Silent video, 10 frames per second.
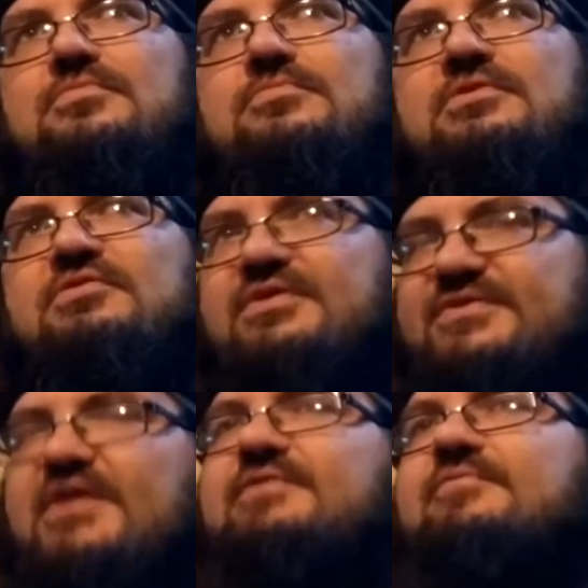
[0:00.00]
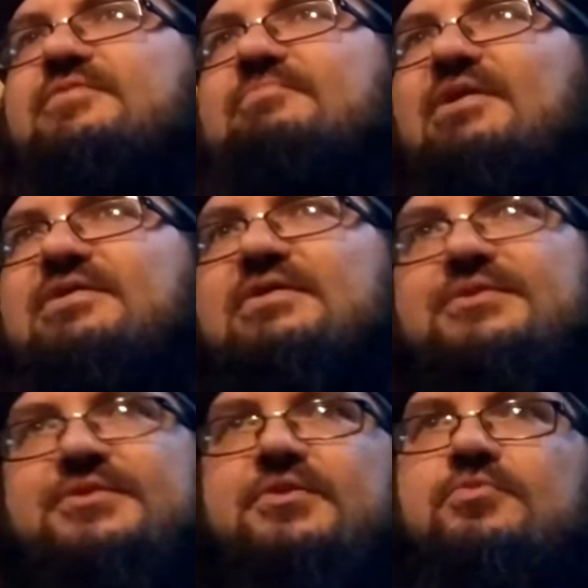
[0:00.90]
we'll continue to make
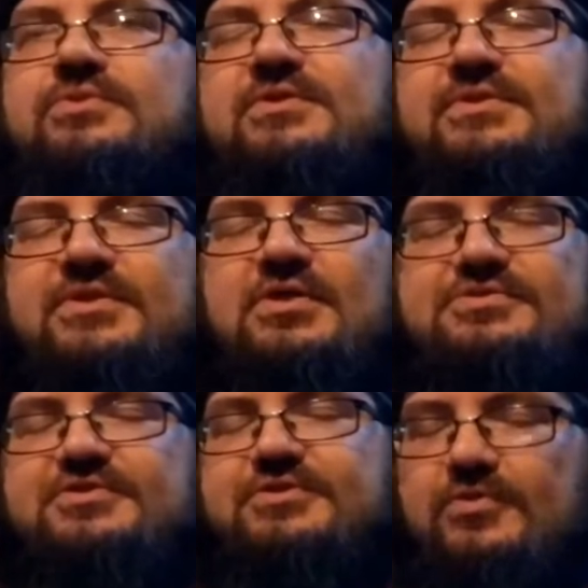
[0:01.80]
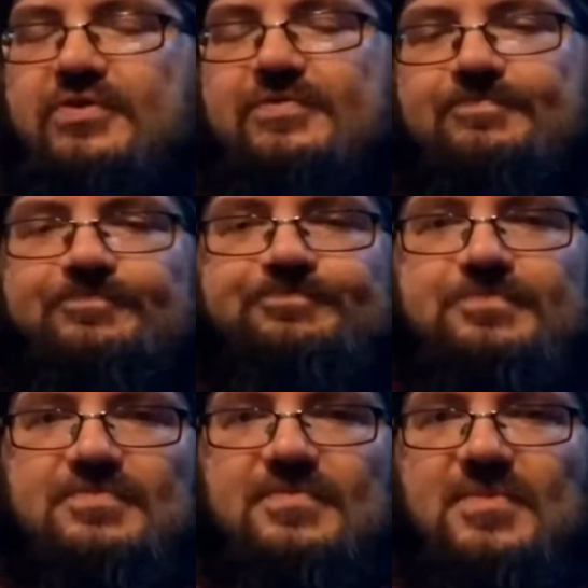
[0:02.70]
excuses not to do it
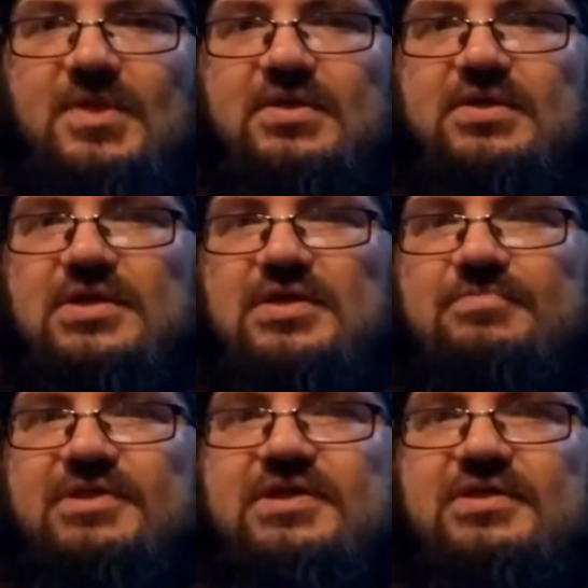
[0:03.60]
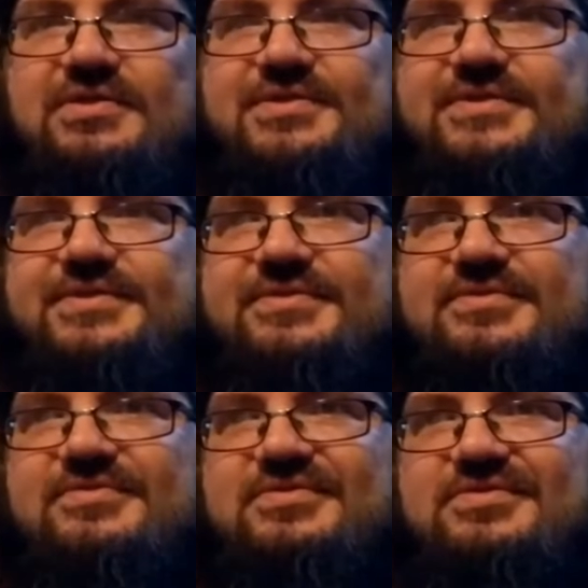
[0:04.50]
because
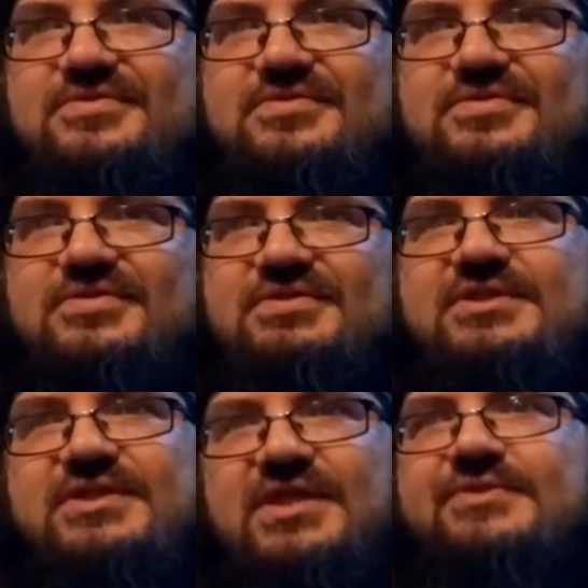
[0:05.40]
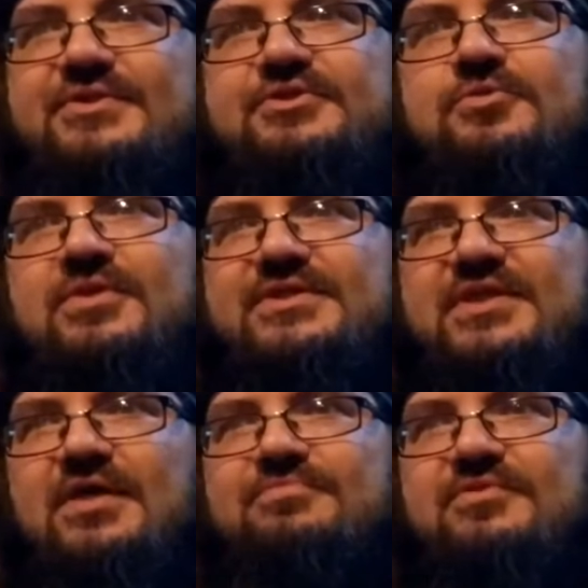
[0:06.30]
it's easier to
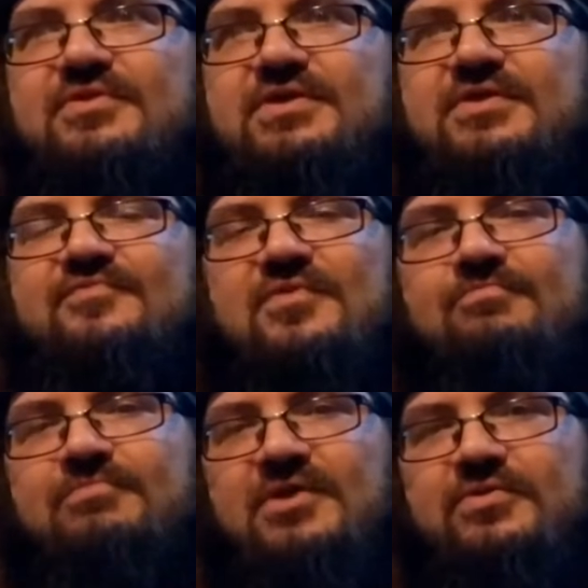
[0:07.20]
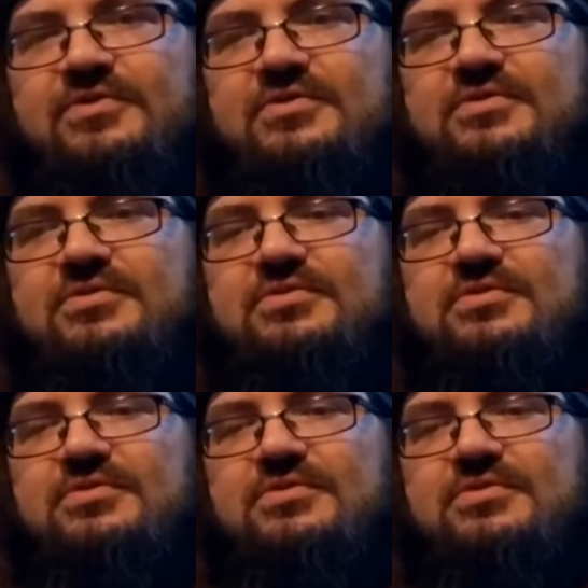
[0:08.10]
accept the familiar,